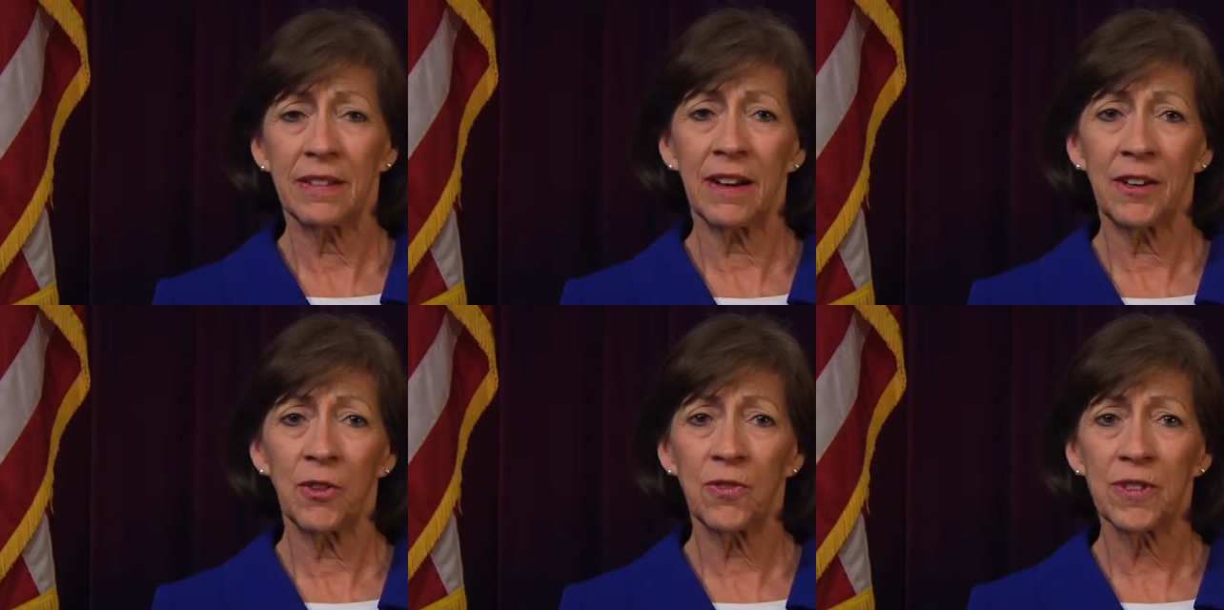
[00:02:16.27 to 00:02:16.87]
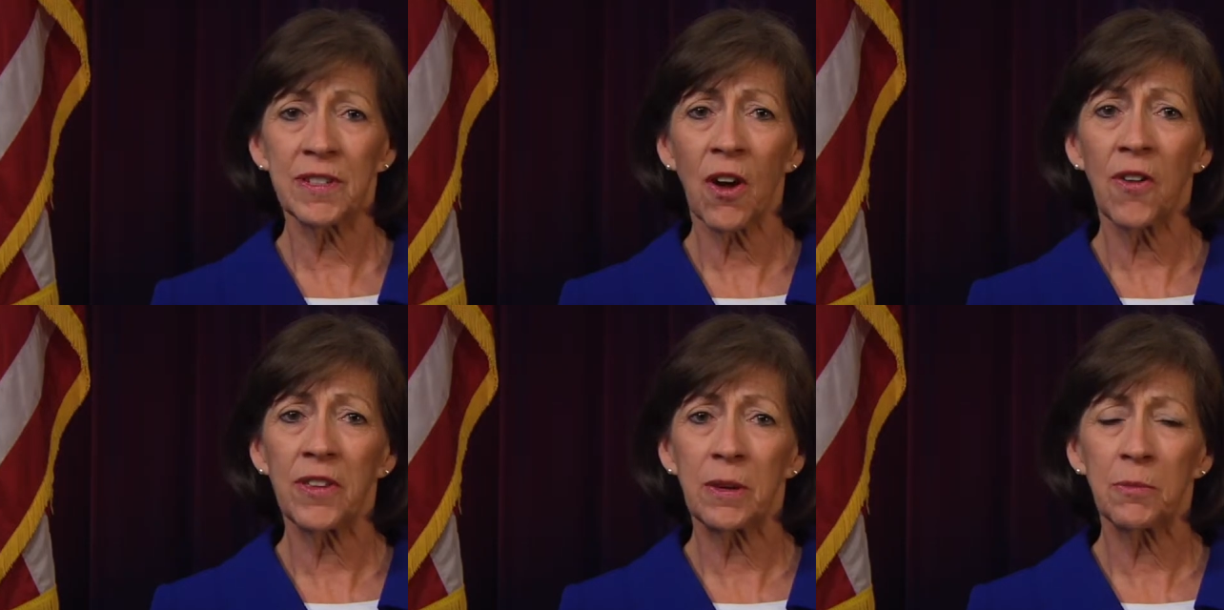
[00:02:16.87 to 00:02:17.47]
I
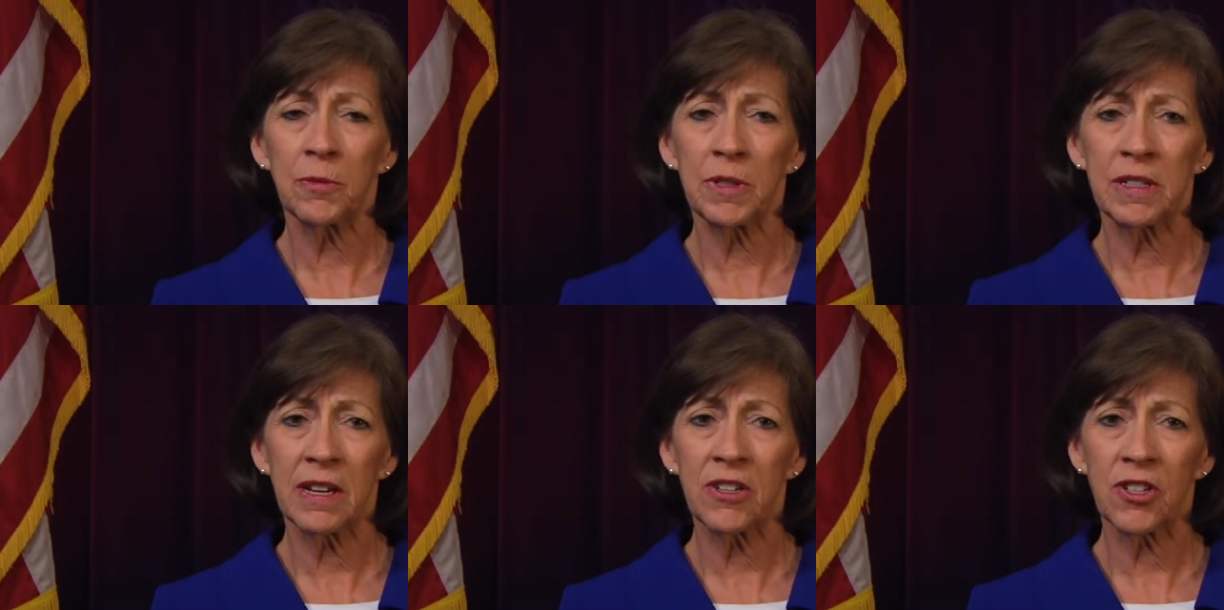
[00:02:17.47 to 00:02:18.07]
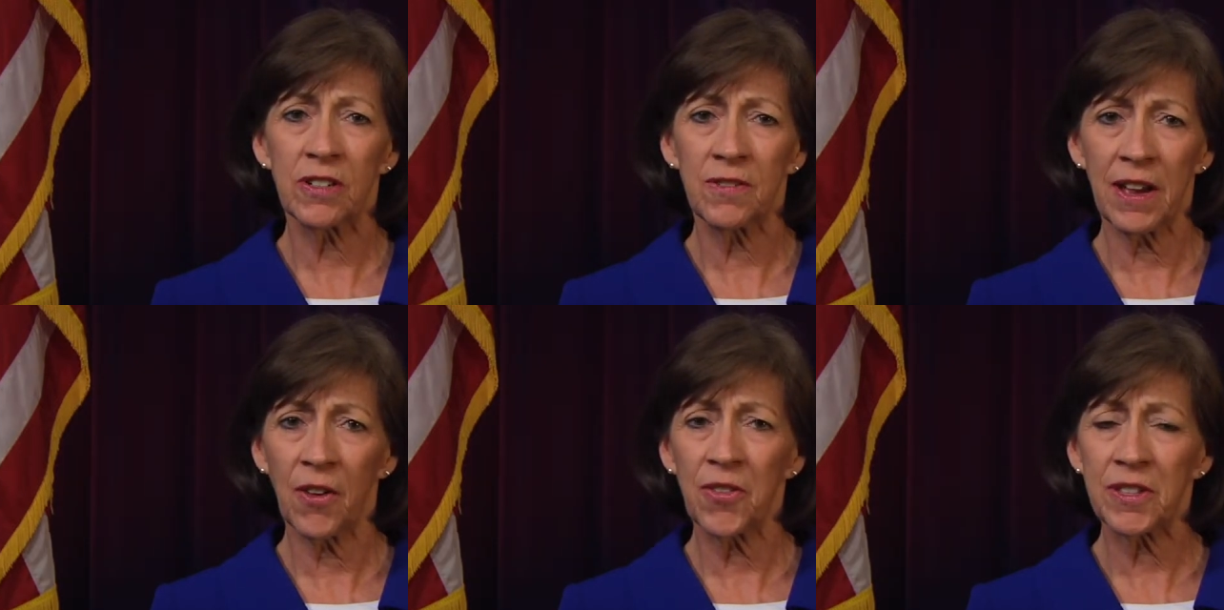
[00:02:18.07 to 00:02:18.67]
oversaw the implementation of
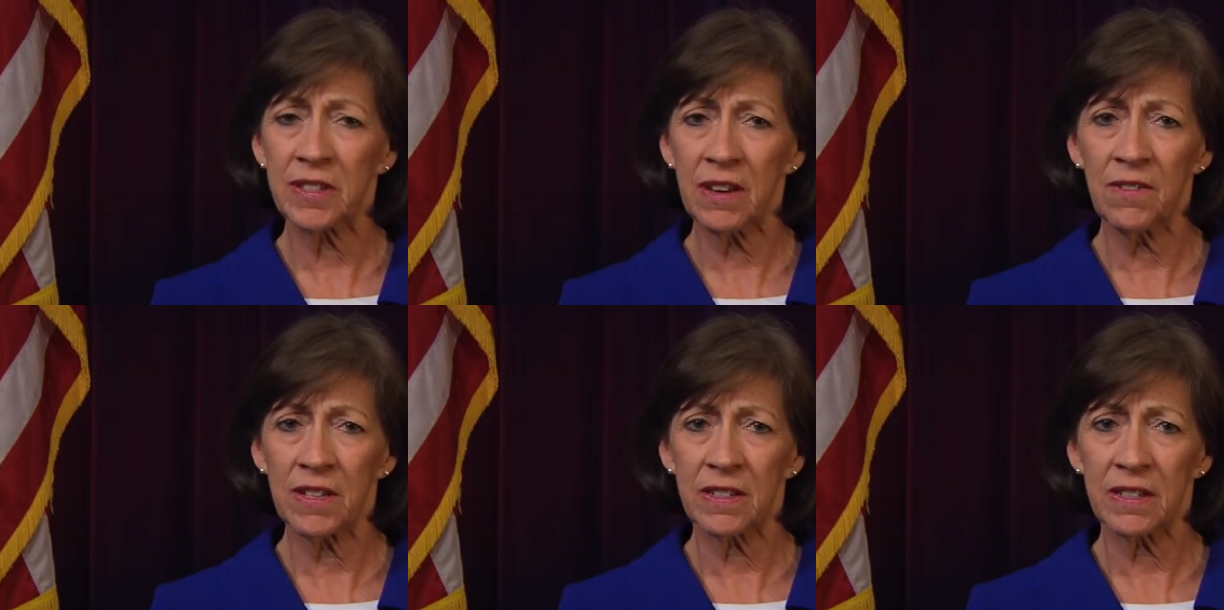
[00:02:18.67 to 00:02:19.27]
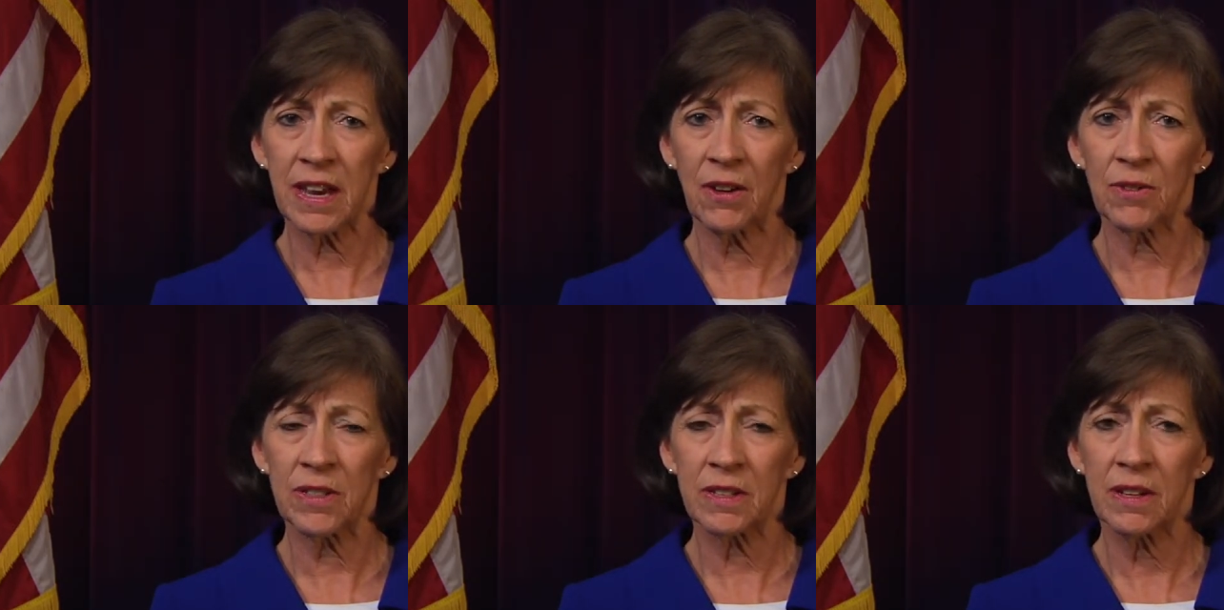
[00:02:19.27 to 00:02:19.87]
health savings
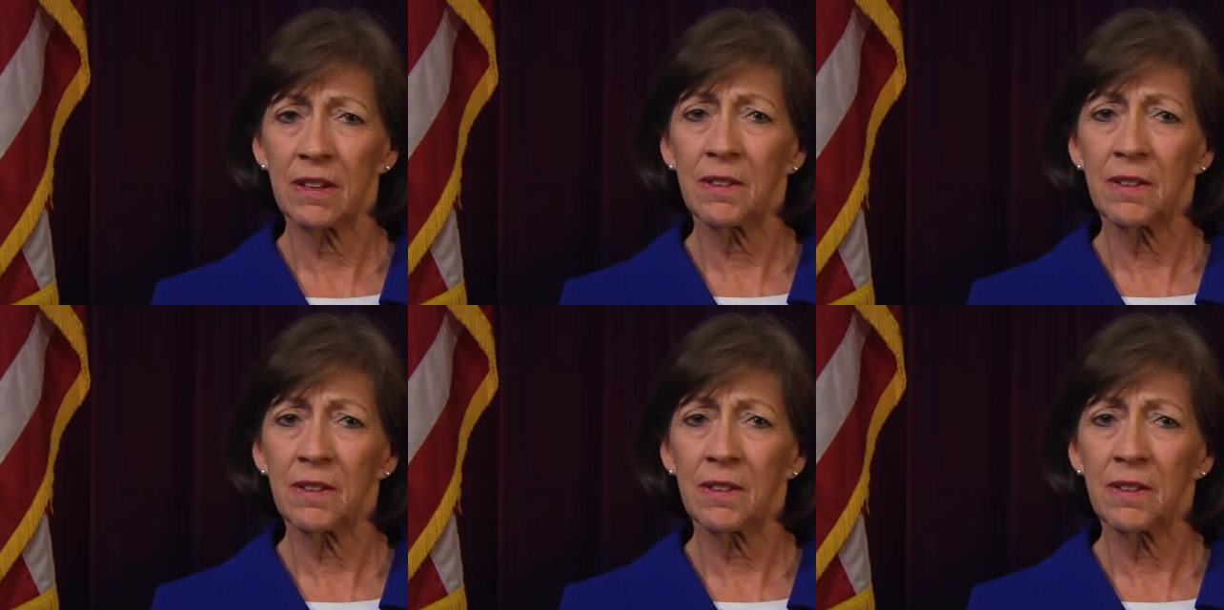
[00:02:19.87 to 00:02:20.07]
accounts,